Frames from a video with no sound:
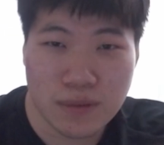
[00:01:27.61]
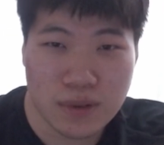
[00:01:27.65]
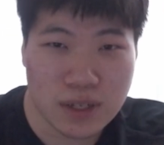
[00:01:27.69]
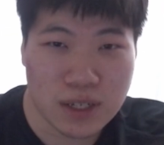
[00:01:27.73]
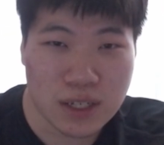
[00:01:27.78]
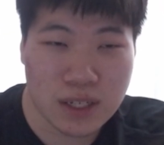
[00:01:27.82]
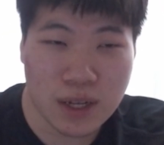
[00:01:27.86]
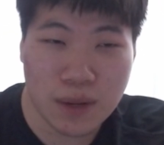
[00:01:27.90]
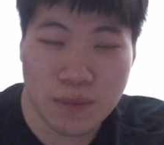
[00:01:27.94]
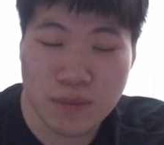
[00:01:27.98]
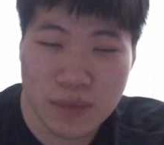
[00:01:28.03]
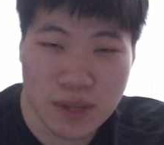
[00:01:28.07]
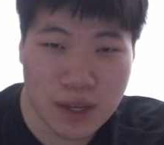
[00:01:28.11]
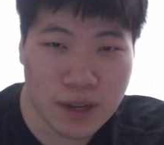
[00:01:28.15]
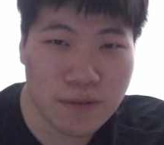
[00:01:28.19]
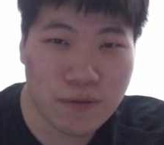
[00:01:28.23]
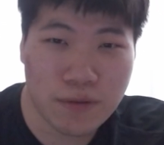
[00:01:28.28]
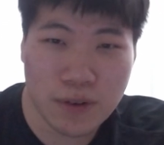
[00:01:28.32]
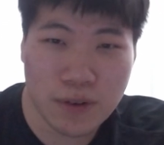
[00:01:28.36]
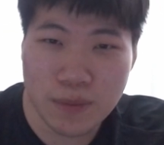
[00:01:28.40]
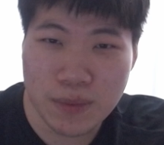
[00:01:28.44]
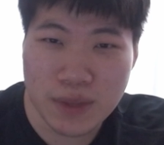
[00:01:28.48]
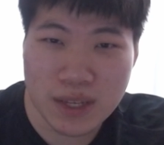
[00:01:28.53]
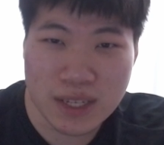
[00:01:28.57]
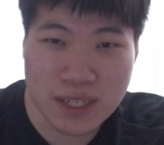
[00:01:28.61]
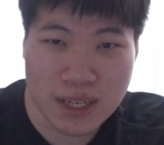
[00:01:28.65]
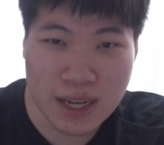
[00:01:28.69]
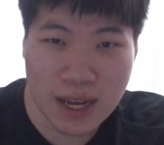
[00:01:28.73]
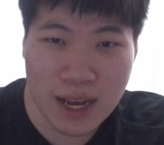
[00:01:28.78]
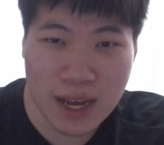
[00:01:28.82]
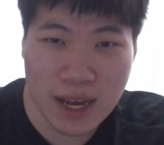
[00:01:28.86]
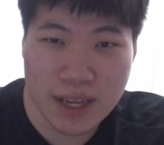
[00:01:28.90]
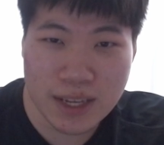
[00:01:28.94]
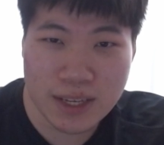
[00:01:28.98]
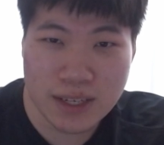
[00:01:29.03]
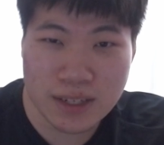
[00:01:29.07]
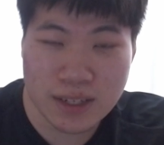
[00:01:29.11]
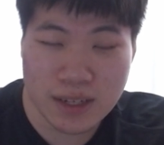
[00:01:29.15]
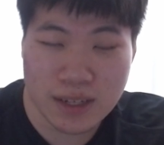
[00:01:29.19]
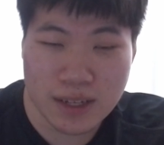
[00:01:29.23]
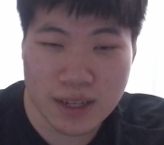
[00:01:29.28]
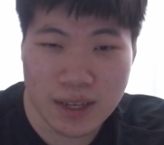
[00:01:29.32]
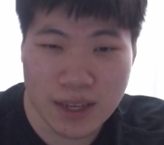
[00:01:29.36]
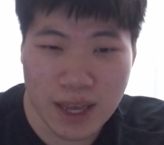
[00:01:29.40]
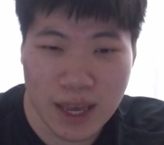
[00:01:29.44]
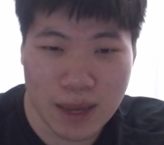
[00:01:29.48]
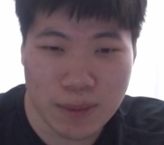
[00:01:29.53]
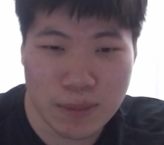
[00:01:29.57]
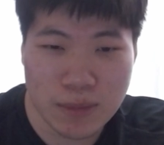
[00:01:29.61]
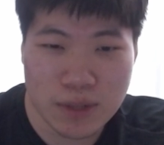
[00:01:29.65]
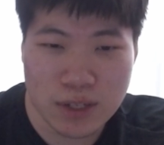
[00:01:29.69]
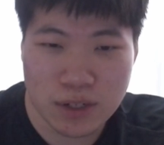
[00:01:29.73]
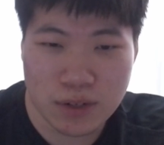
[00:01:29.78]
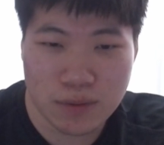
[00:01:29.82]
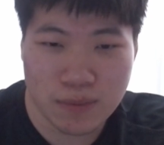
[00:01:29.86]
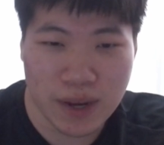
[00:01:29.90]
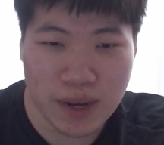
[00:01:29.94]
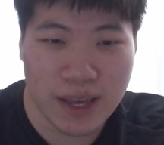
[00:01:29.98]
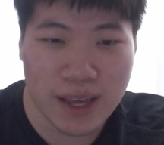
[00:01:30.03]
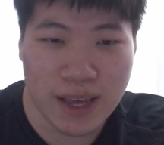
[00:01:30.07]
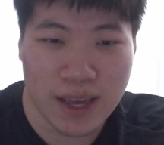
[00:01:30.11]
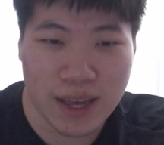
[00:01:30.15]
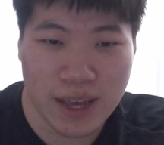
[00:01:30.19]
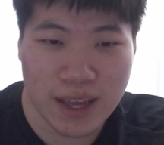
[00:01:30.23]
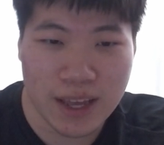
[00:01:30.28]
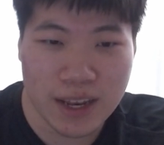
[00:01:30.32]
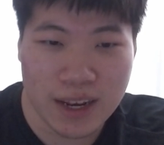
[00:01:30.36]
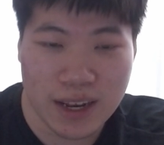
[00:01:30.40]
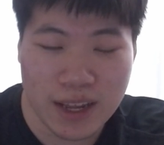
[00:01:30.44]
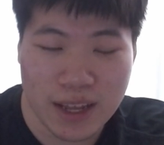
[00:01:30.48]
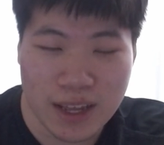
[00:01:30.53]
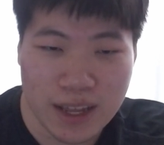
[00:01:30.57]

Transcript: something from the skies came into my head